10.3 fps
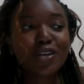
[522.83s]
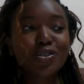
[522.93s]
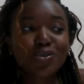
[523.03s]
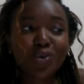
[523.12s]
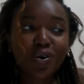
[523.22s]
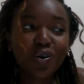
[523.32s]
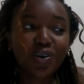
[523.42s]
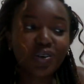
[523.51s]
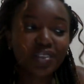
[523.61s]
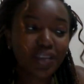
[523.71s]

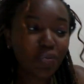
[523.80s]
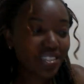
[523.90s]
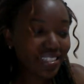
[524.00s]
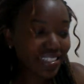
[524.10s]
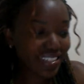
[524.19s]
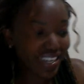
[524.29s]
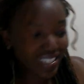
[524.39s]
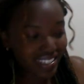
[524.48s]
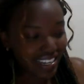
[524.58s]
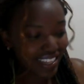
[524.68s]
So the most
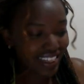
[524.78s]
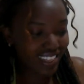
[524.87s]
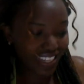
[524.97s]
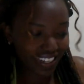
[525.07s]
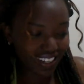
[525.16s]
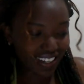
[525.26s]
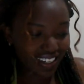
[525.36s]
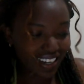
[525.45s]
interesting thing